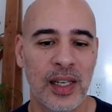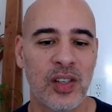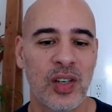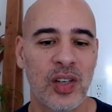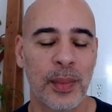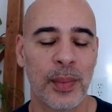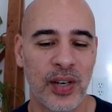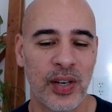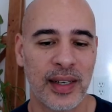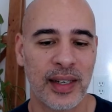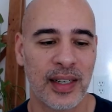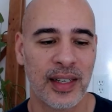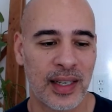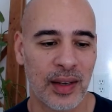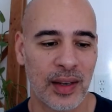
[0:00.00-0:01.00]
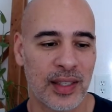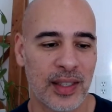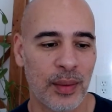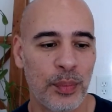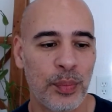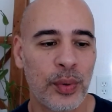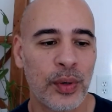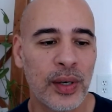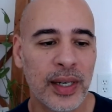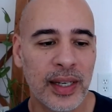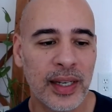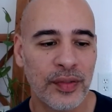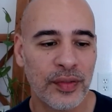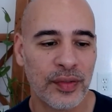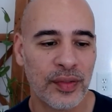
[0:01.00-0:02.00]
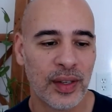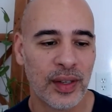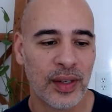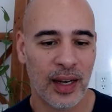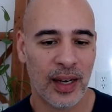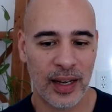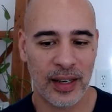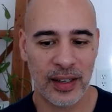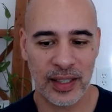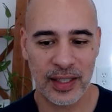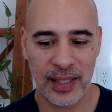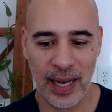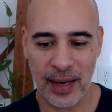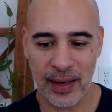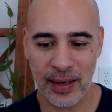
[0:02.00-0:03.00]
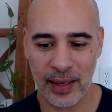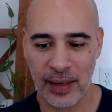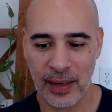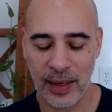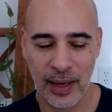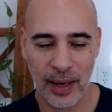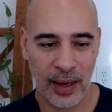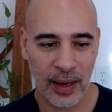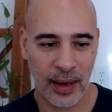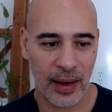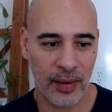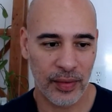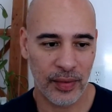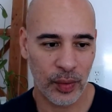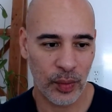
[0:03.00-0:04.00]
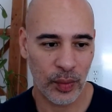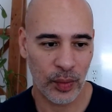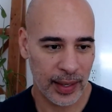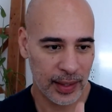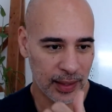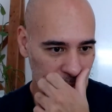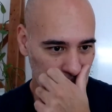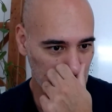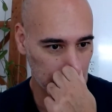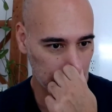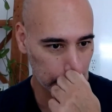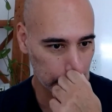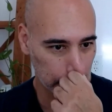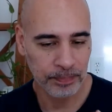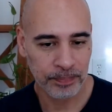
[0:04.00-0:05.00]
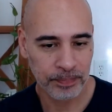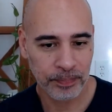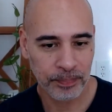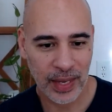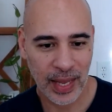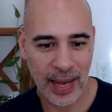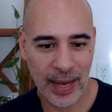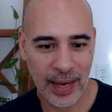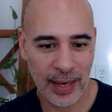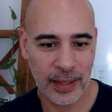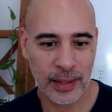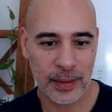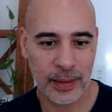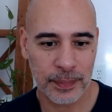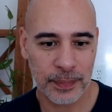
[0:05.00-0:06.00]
I'm going to try and just give us a brief understanding of the whys, and